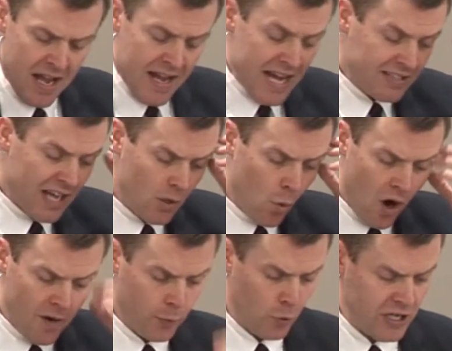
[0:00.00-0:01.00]
It's like
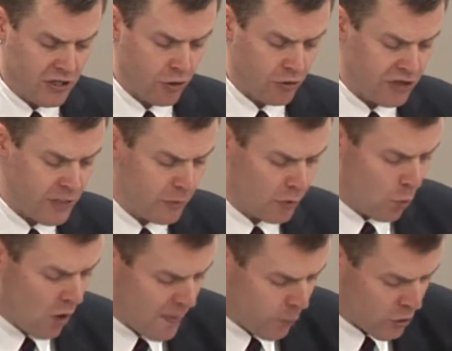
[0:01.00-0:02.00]
one preacher, similar to
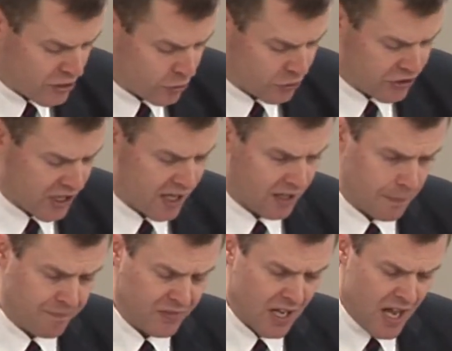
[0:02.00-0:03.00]
one preacher
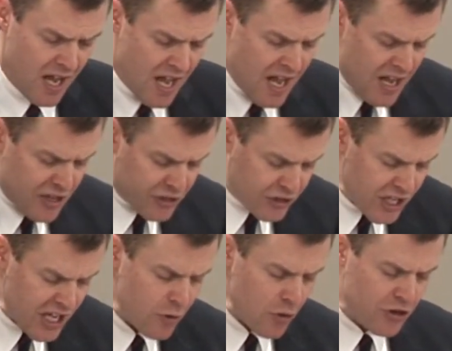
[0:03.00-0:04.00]
said,
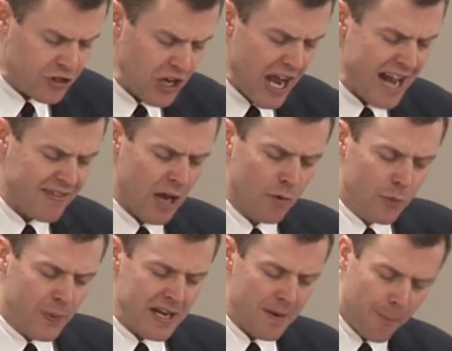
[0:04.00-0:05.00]
"Sinners say they
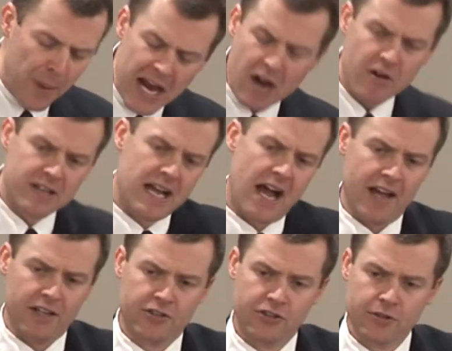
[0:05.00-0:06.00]
would be in
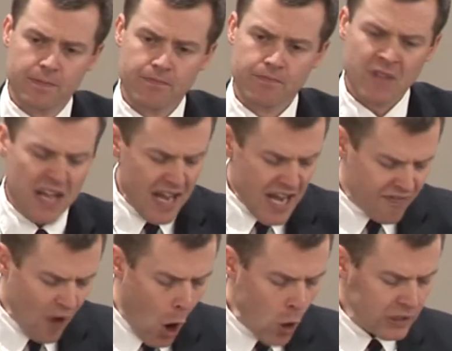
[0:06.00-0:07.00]
paradise
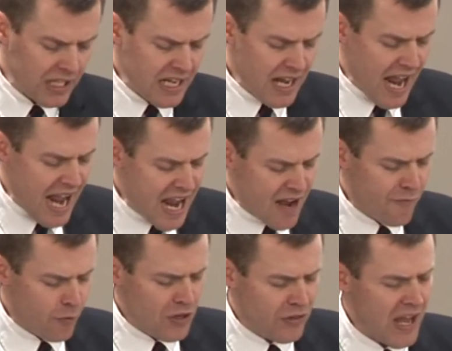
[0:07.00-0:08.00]
if only
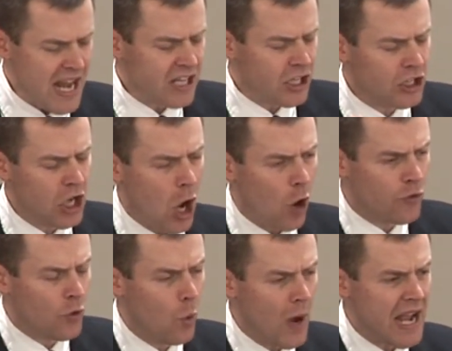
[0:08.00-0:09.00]
everything could go
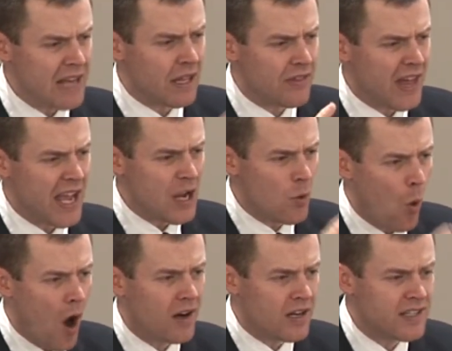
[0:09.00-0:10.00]
the way that they
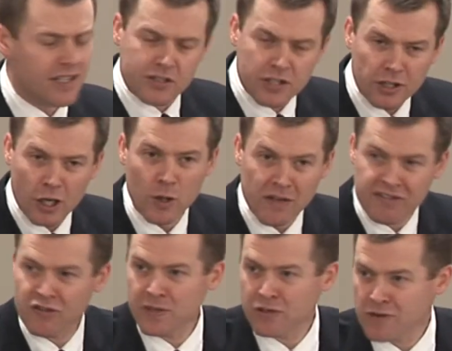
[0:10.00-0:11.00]
wanted it to go." Have
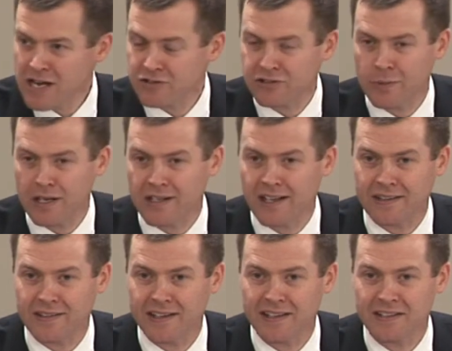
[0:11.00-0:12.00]
you ever been around somebody
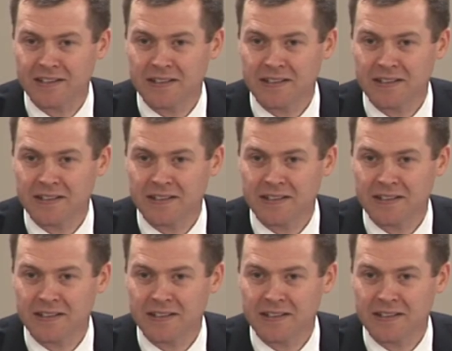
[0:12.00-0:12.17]
like that?